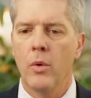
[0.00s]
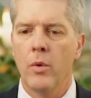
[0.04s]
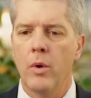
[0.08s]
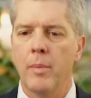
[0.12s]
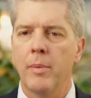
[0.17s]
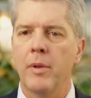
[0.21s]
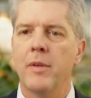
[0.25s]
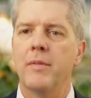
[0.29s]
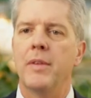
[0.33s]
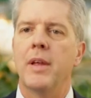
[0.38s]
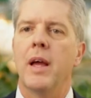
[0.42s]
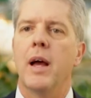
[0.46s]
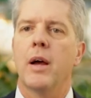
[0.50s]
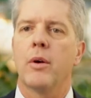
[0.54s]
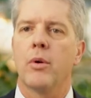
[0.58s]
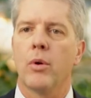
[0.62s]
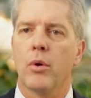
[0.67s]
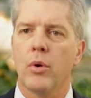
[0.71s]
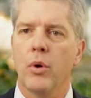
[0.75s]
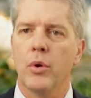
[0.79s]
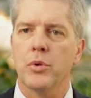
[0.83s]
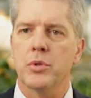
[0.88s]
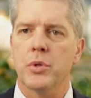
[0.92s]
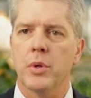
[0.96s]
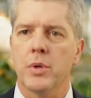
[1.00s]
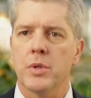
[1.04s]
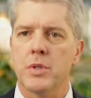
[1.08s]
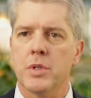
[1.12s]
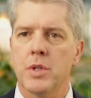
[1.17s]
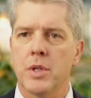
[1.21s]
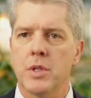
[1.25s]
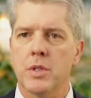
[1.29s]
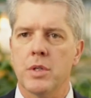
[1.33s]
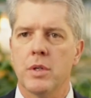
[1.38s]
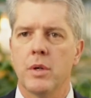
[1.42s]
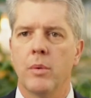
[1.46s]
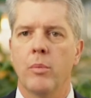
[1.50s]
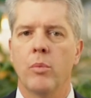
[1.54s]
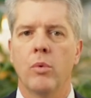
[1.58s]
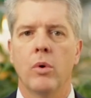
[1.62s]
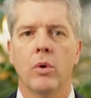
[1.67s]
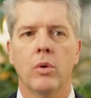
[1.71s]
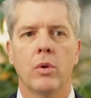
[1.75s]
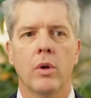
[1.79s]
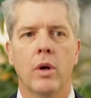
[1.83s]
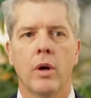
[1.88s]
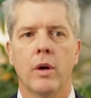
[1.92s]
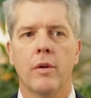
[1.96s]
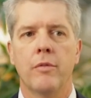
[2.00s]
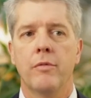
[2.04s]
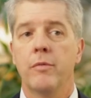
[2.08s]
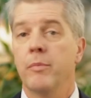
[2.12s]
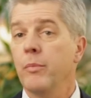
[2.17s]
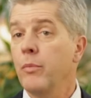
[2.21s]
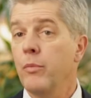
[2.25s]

we believe the agricultural system will look,